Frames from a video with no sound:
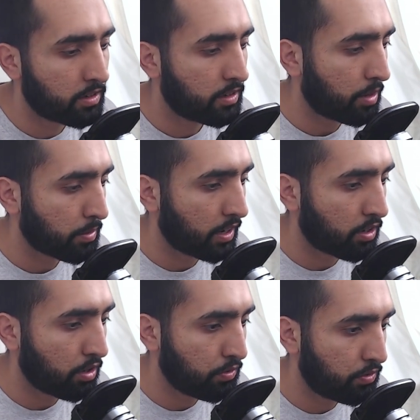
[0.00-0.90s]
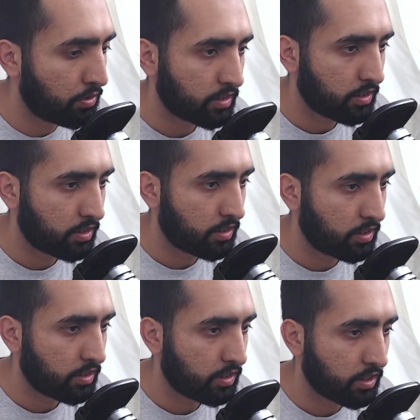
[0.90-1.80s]
Now we click off,
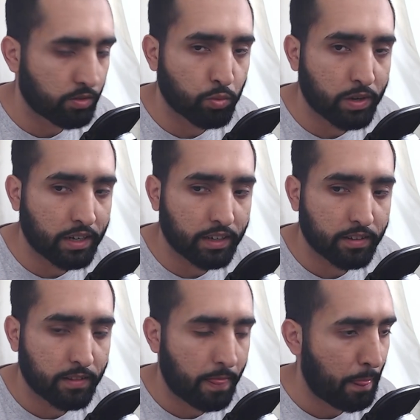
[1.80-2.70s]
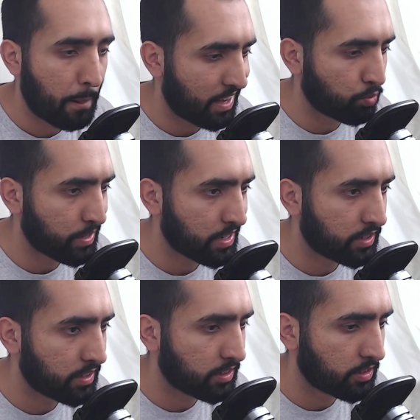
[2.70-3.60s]
it's wiggling as we
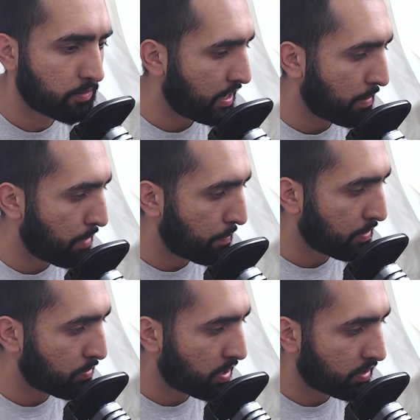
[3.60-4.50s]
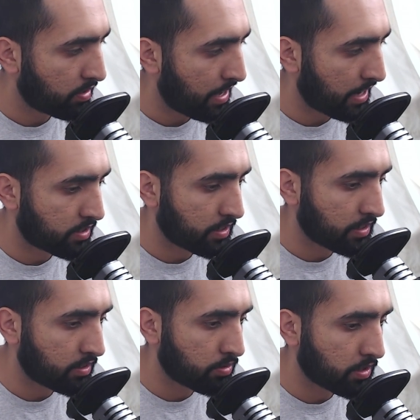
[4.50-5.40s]
intended. It might be worth
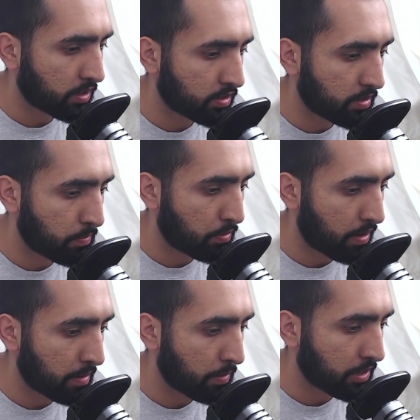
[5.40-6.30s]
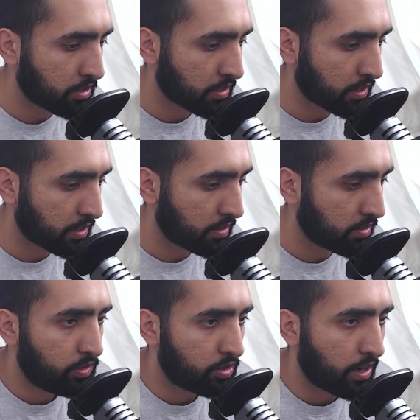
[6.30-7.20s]
actually doing a simple animation here.
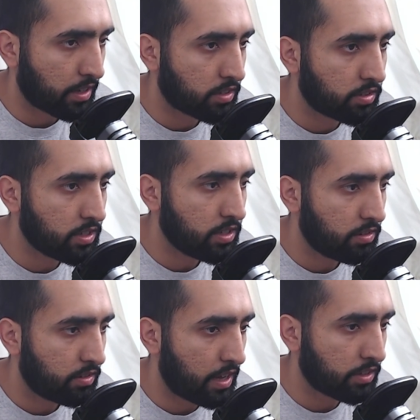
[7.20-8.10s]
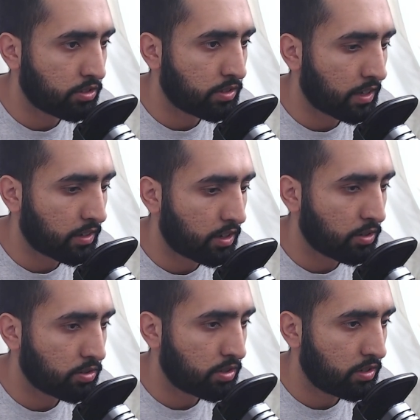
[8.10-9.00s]
So now you can see as you get
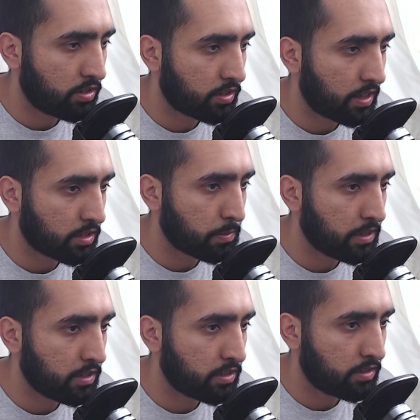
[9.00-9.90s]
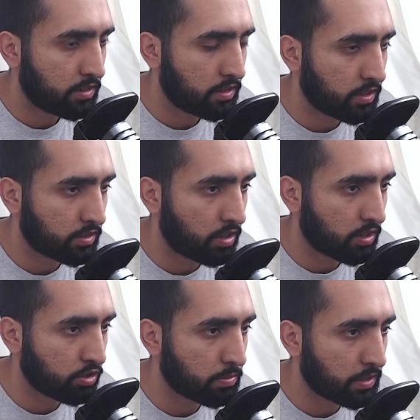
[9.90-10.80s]
closer to that speed, it
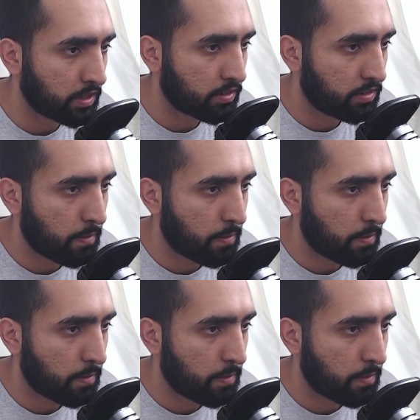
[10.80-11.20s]
starts zooming in.